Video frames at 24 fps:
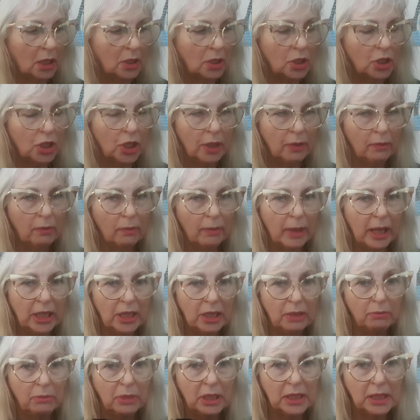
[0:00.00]
she remained
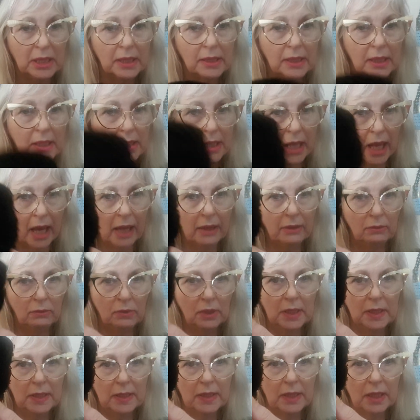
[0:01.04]
in business. This hat
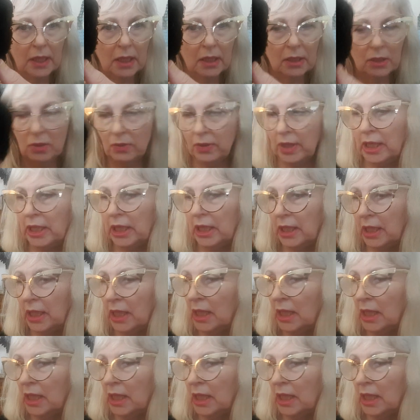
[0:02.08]
was created